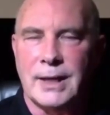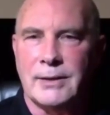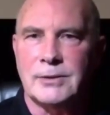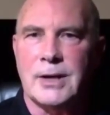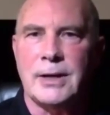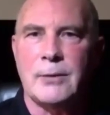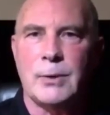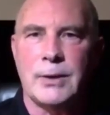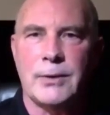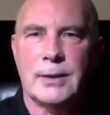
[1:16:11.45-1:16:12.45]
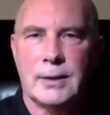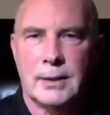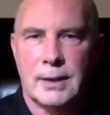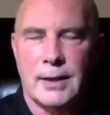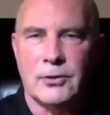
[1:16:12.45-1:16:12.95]
And starting with,
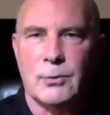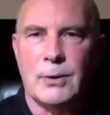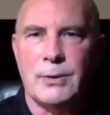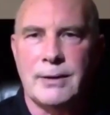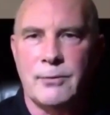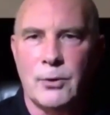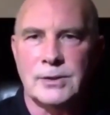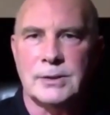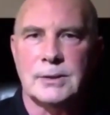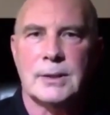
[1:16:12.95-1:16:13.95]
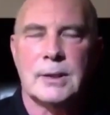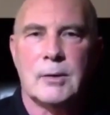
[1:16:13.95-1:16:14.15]
I just want to reinforce,